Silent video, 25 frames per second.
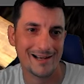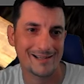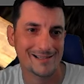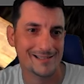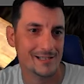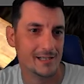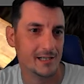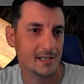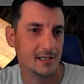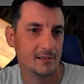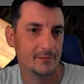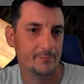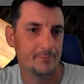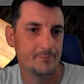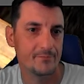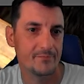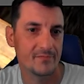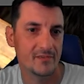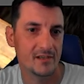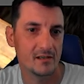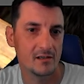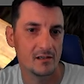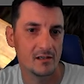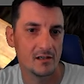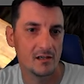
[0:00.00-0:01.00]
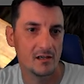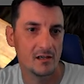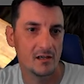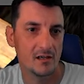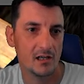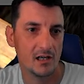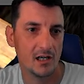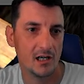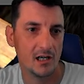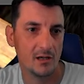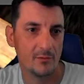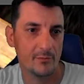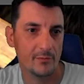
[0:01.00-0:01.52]
here,
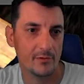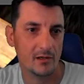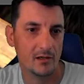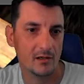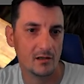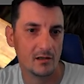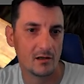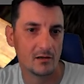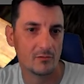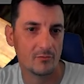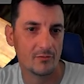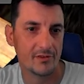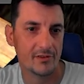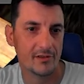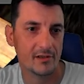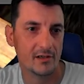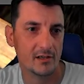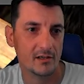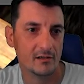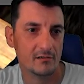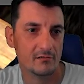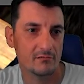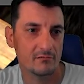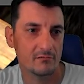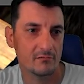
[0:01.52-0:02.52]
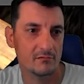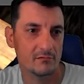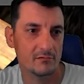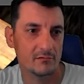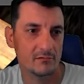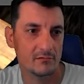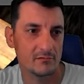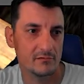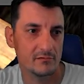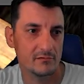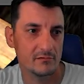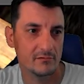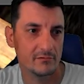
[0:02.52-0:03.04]
along with a
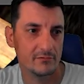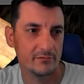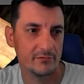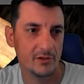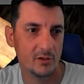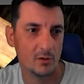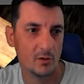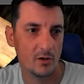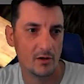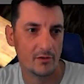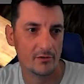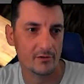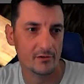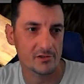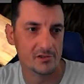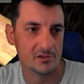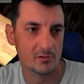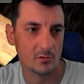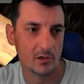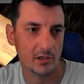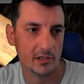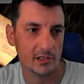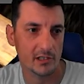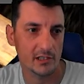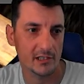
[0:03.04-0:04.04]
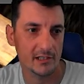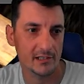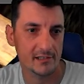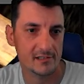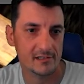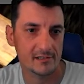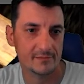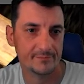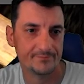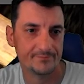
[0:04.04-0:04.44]
few other assorted goods.